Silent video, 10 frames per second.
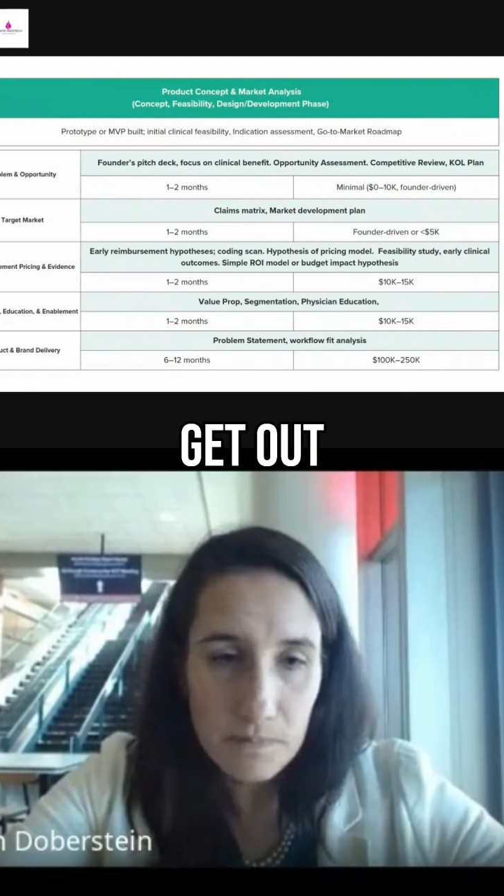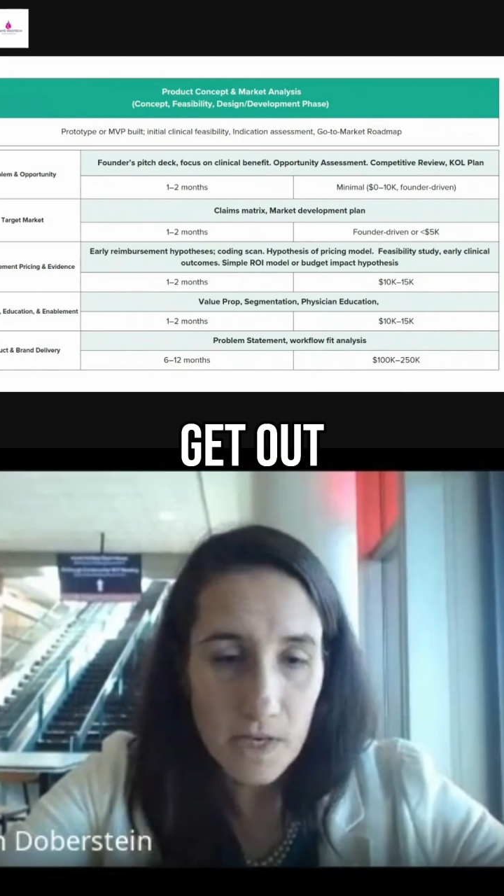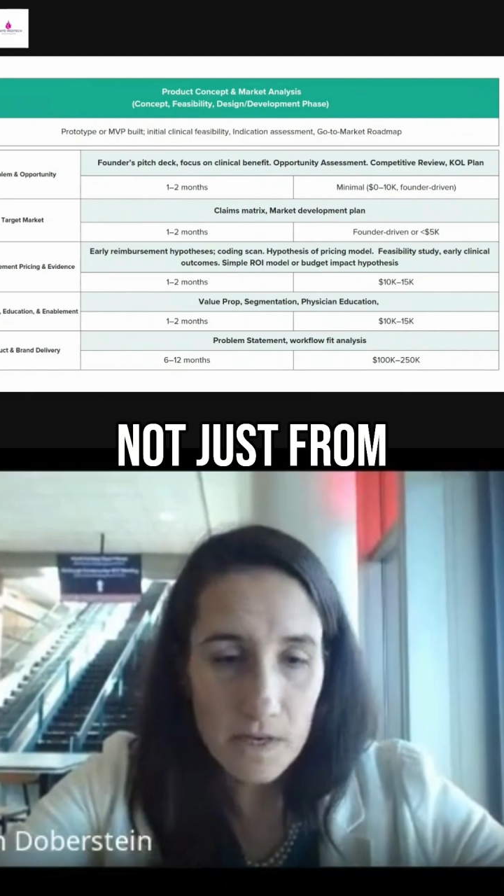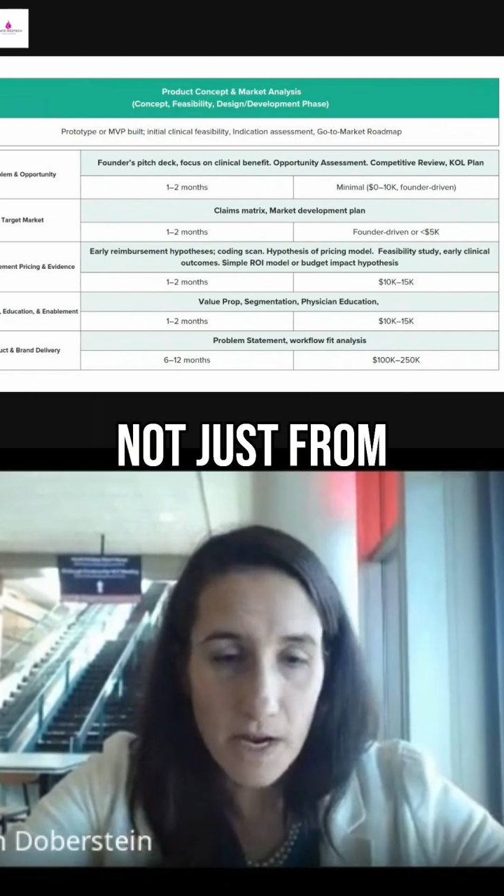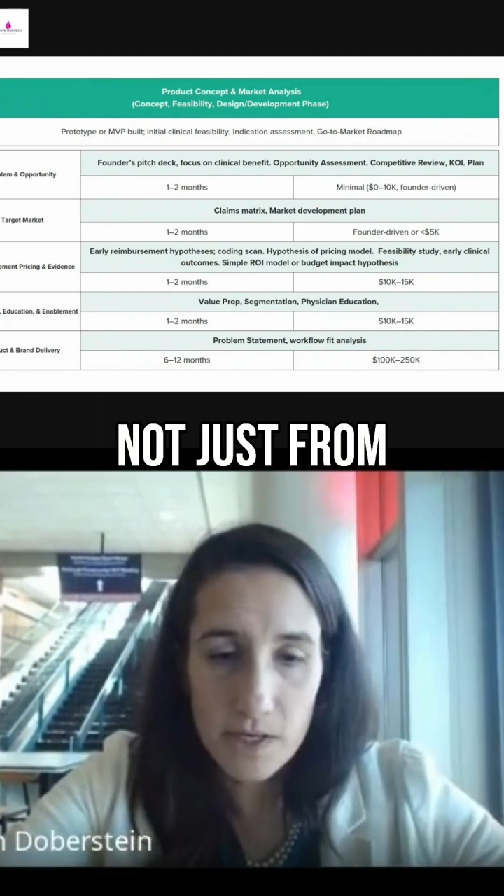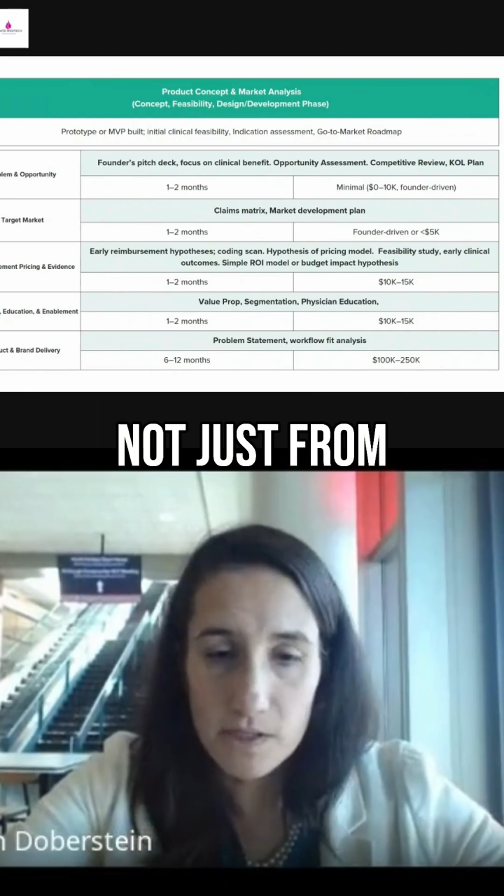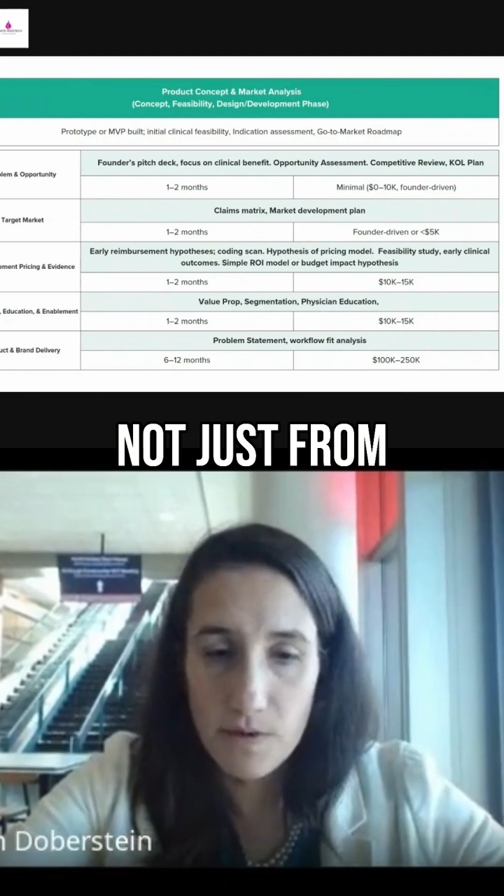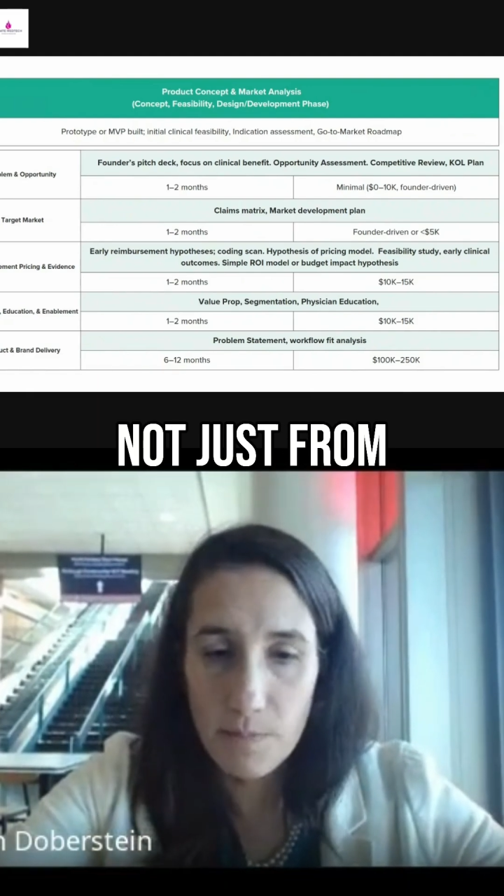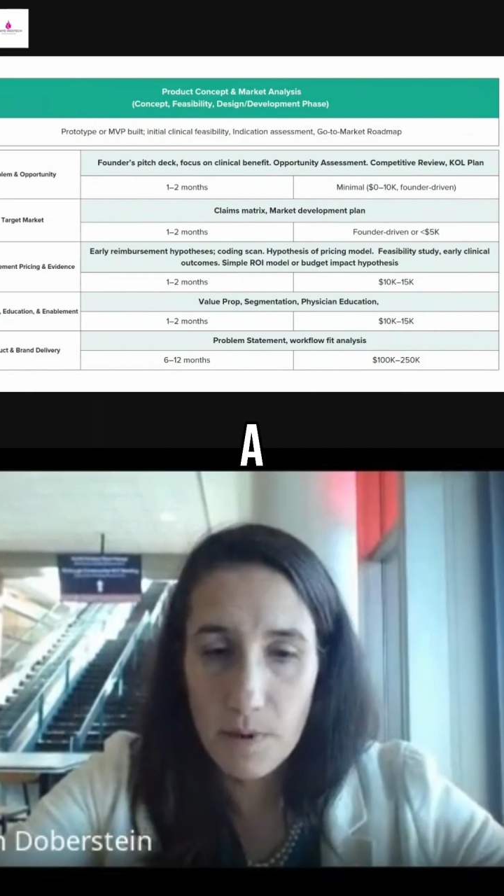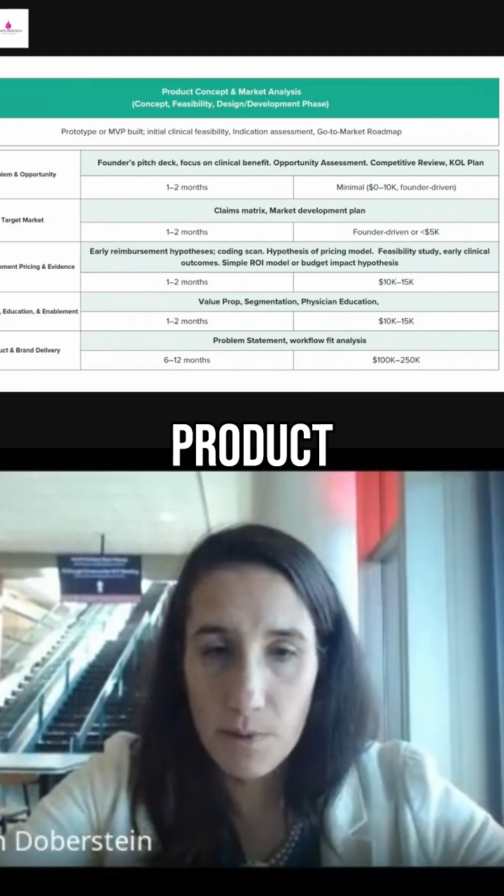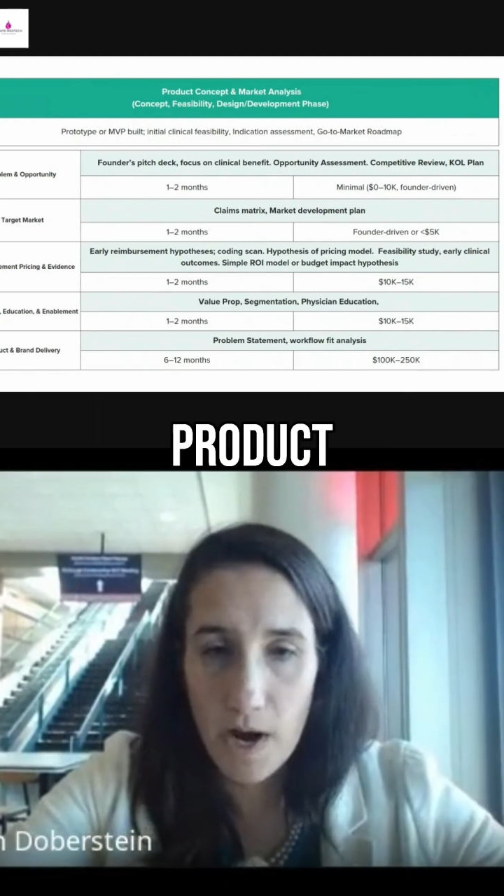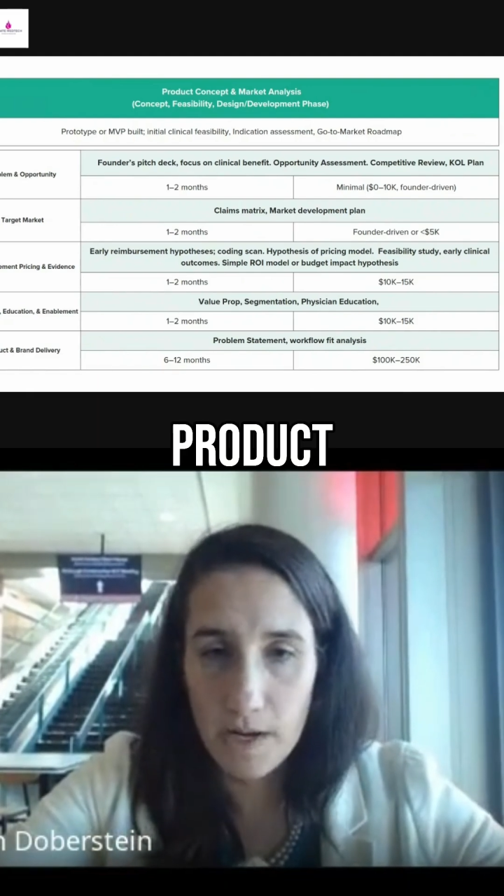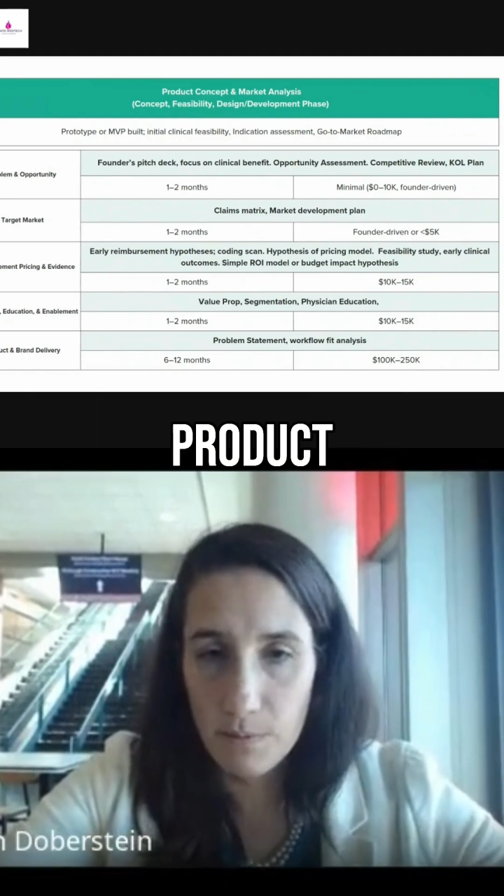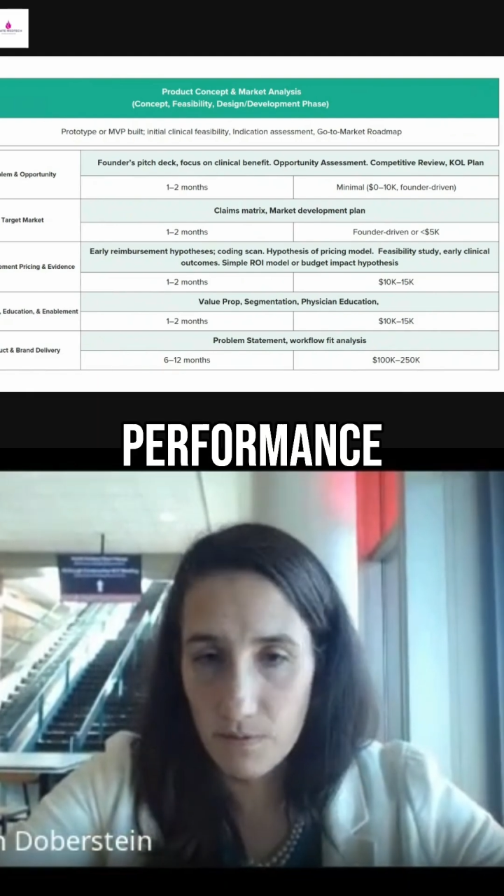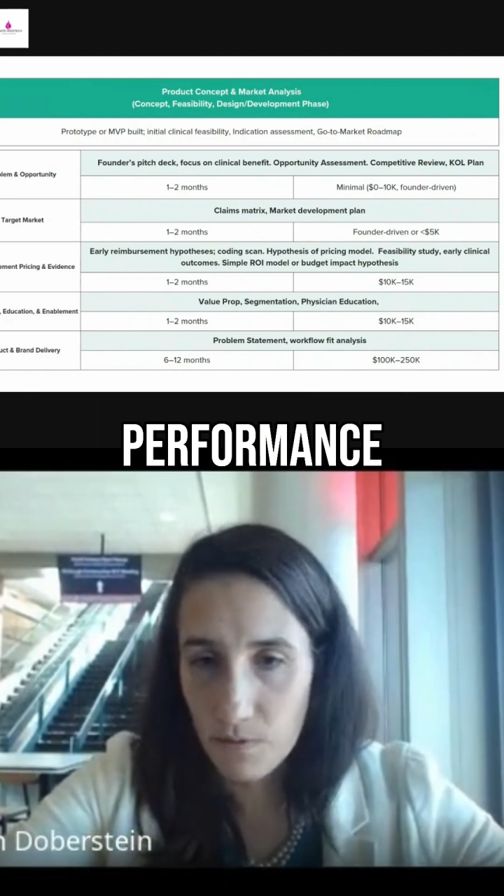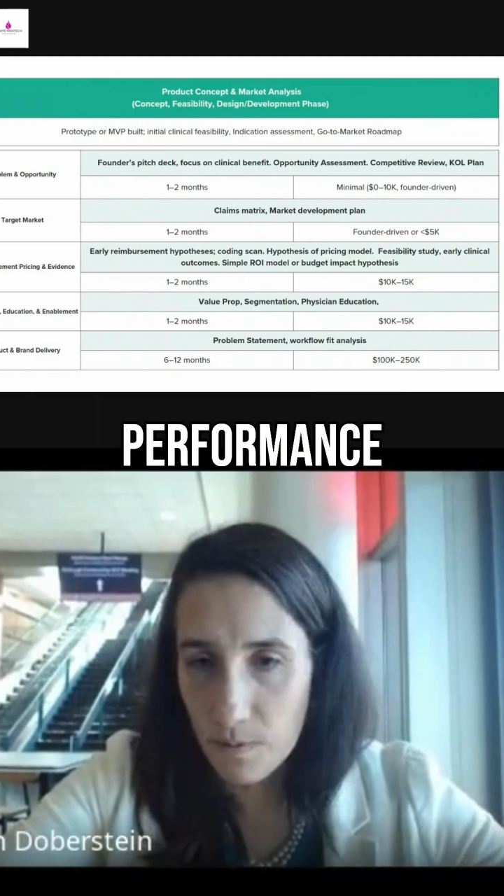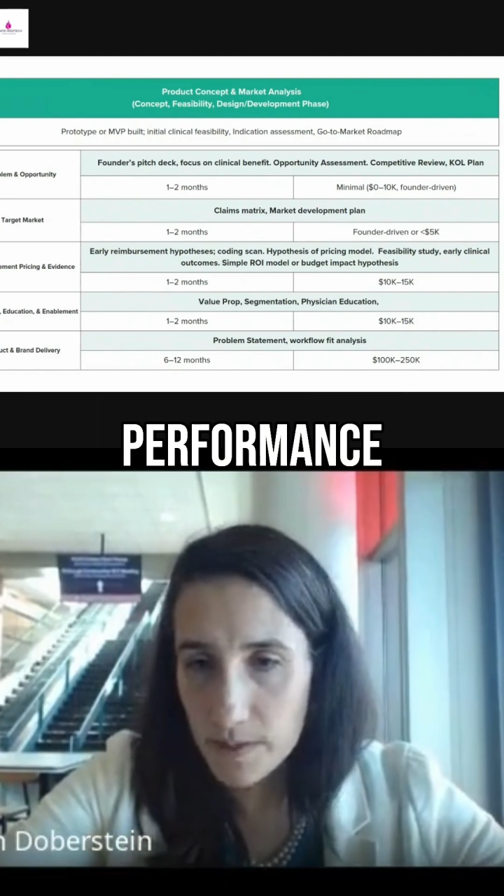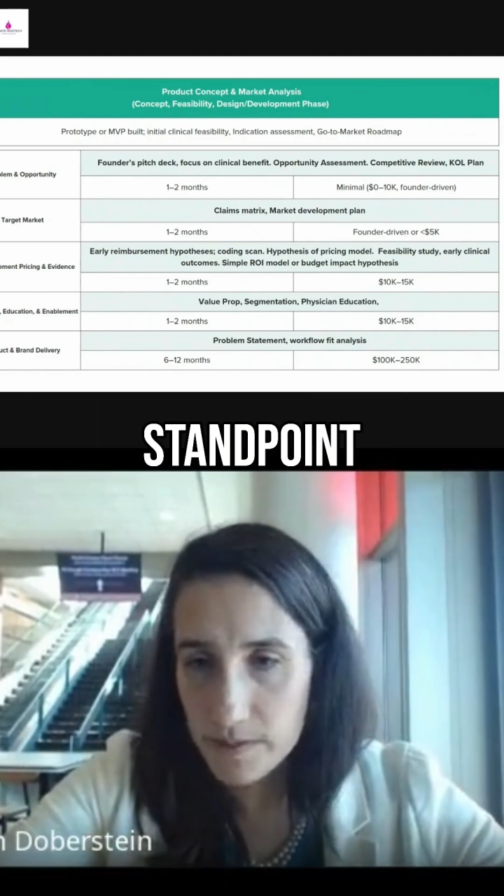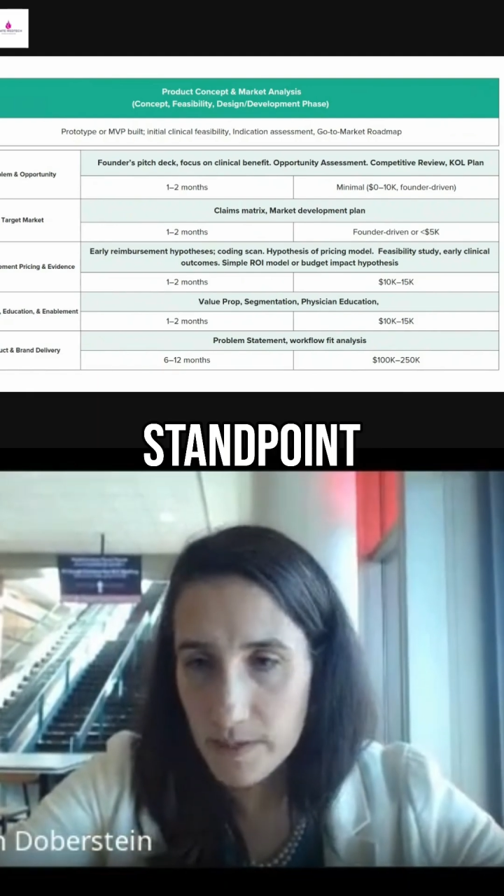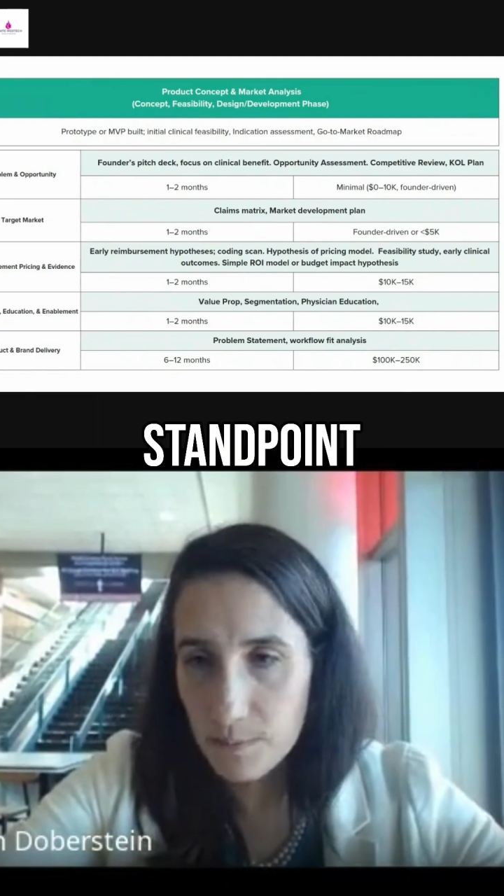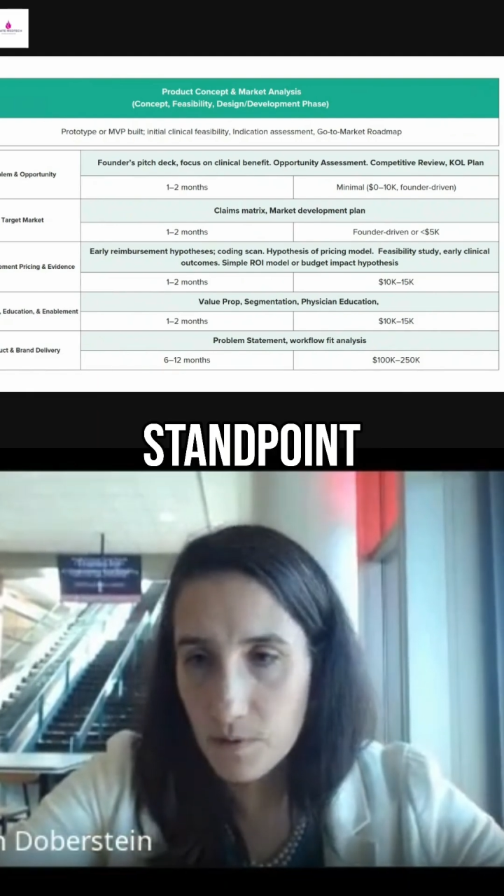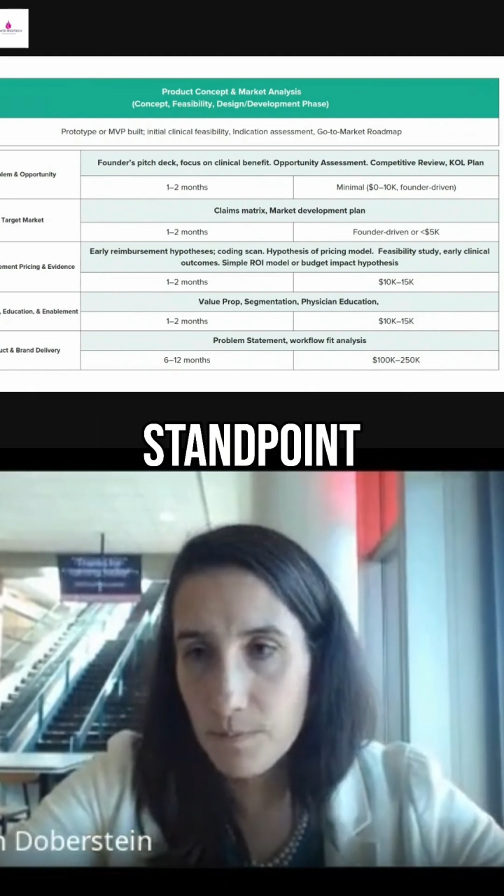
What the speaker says: not just from a product performance standpoint,